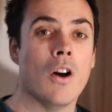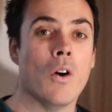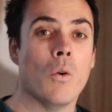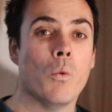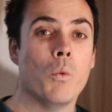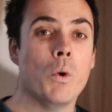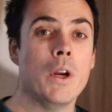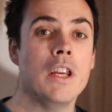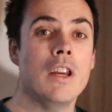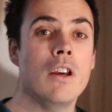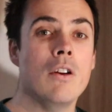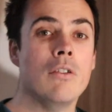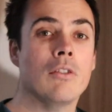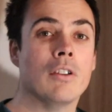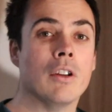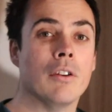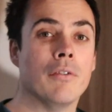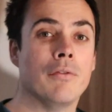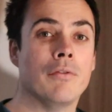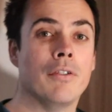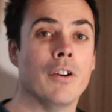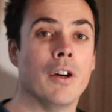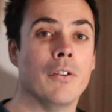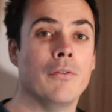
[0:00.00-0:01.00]
We use
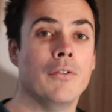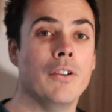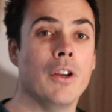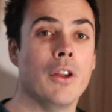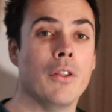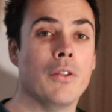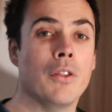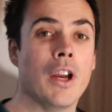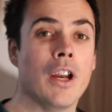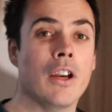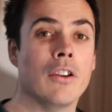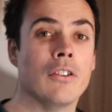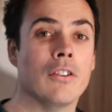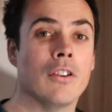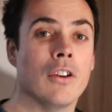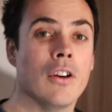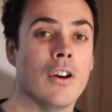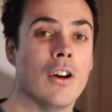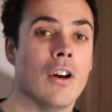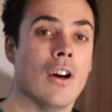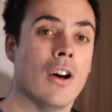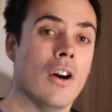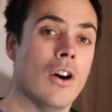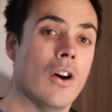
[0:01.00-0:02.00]
it for a few things.
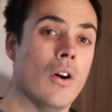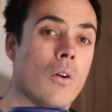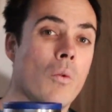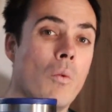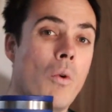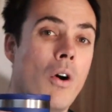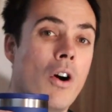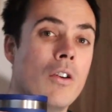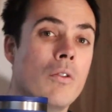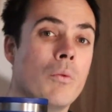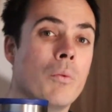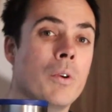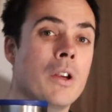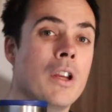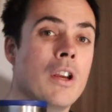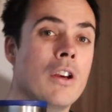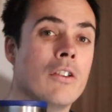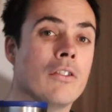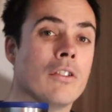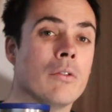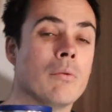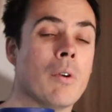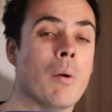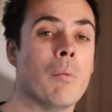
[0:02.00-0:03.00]
One, we
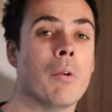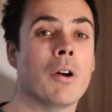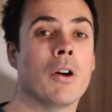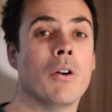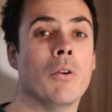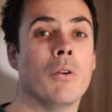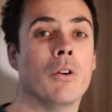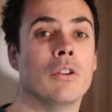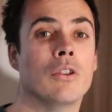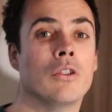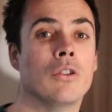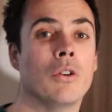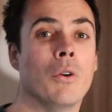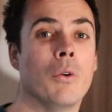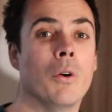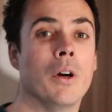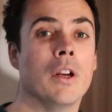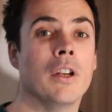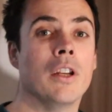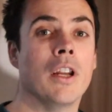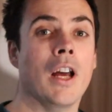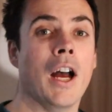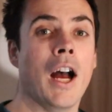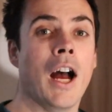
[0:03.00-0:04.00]
use it when we're going
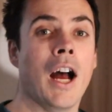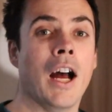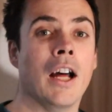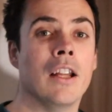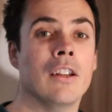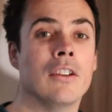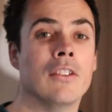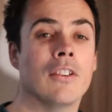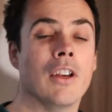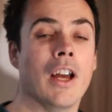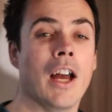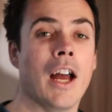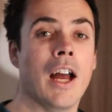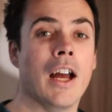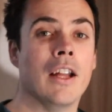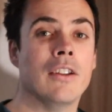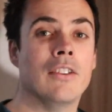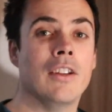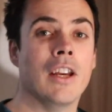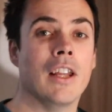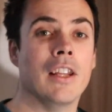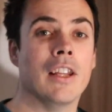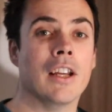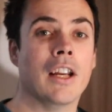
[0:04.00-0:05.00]
towing and
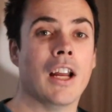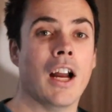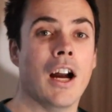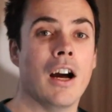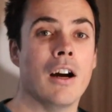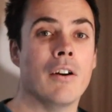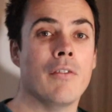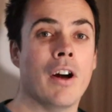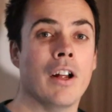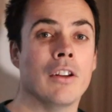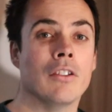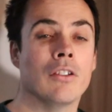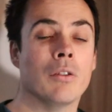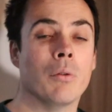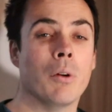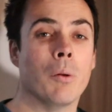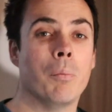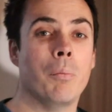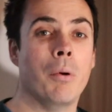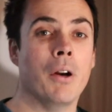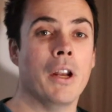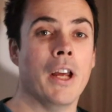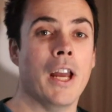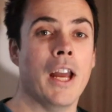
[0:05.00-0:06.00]
taking the caravan, so
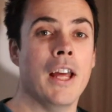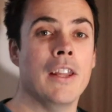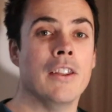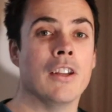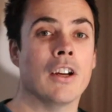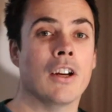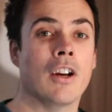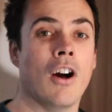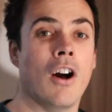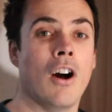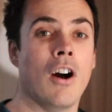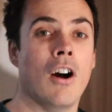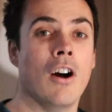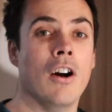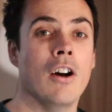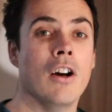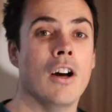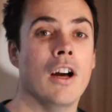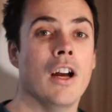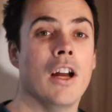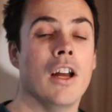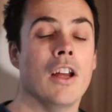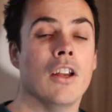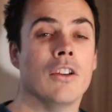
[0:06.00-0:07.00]
we'll put it in the car
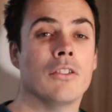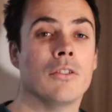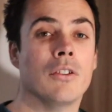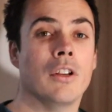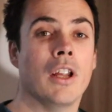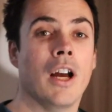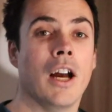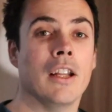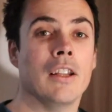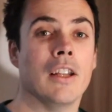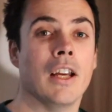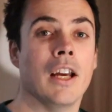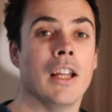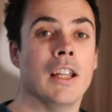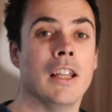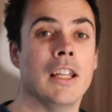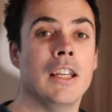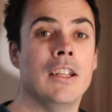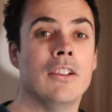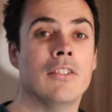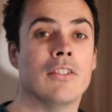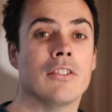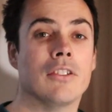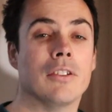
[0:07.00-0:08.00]
so that at
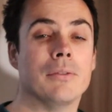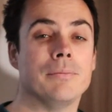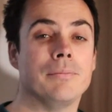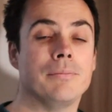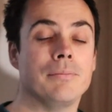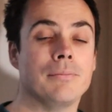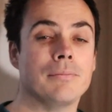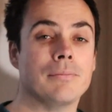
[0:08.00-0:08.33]
least